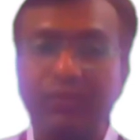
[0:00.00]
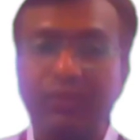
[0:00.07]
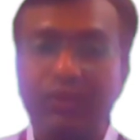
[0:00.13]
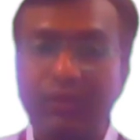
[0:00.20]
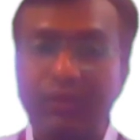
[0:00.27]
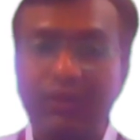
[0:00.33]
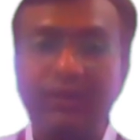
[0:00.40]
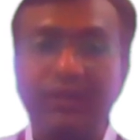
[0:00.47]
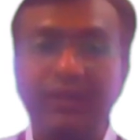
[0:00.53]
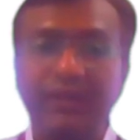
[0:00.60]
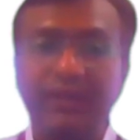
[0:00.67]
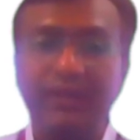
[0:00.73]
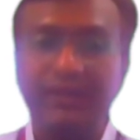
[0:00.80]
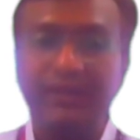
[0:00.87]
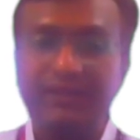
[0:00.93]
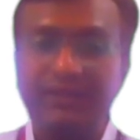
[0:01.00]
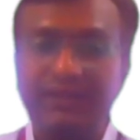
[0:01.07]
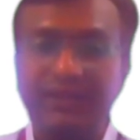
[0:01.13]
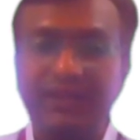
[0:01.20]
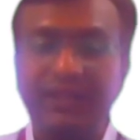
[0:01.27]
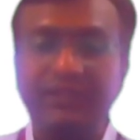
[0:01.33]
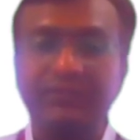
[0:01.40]
all the energy
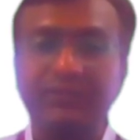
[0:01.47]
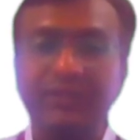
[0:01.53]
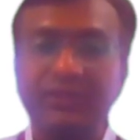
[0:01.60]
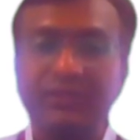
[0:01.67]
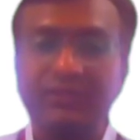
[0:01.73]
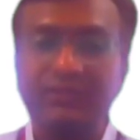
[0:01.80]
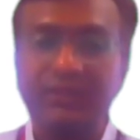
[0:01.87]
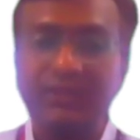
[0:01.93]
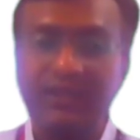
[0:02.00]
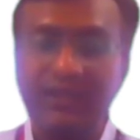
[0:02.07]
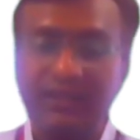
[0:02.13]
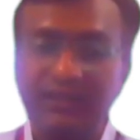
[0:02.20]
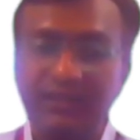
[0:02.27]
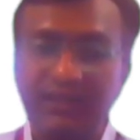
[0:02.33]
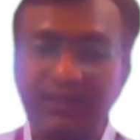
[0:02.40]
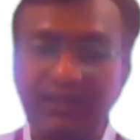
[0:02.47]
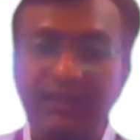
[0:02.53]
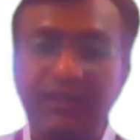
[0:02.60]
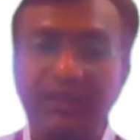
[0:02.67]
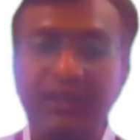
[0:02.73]
transfers which are there